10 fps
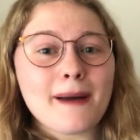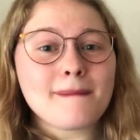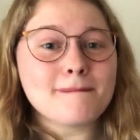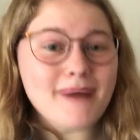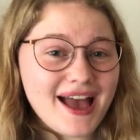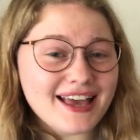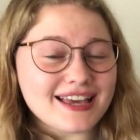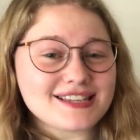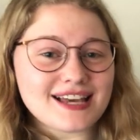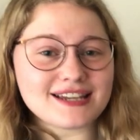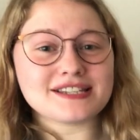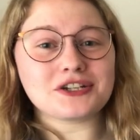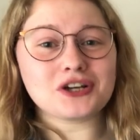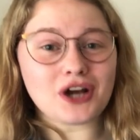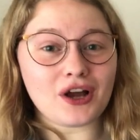And Becky sent us in
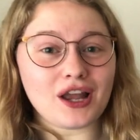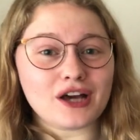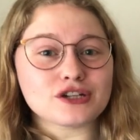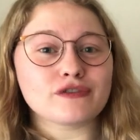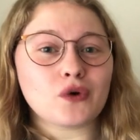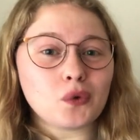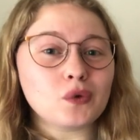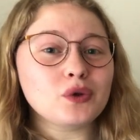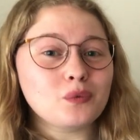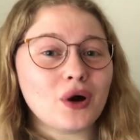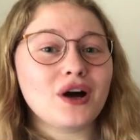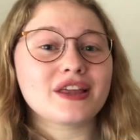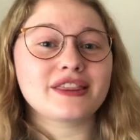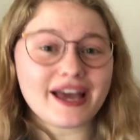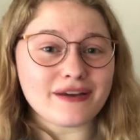a collage of all the
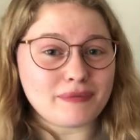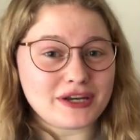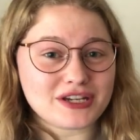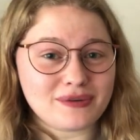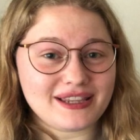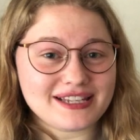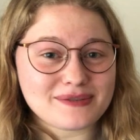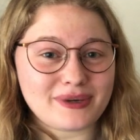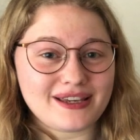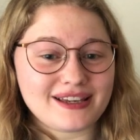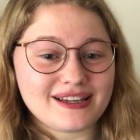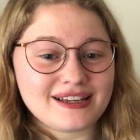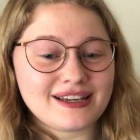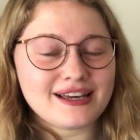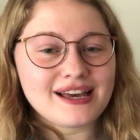work they have been doing this week.
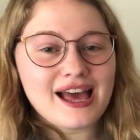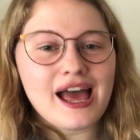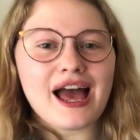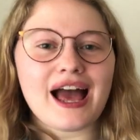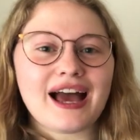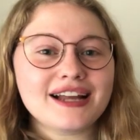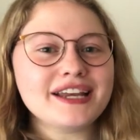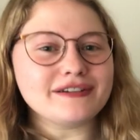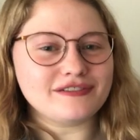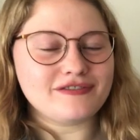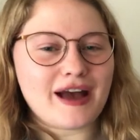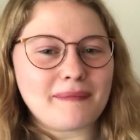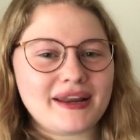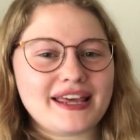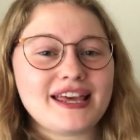Anya and
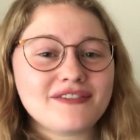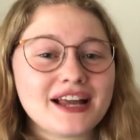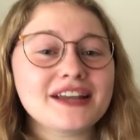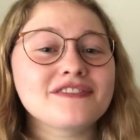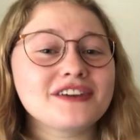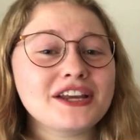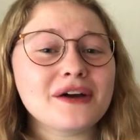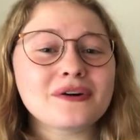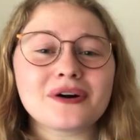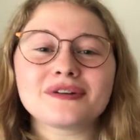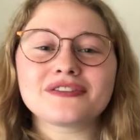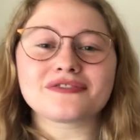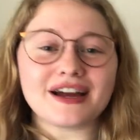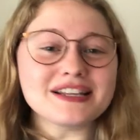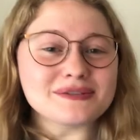family even had a video call with
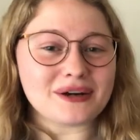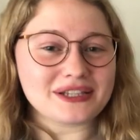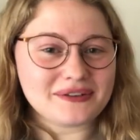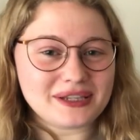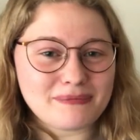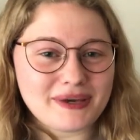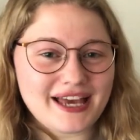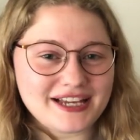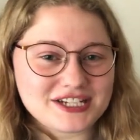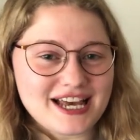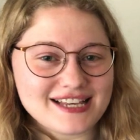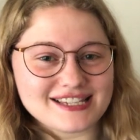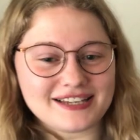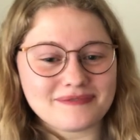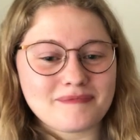friends while doing the pH
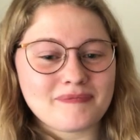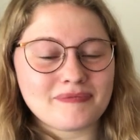testing.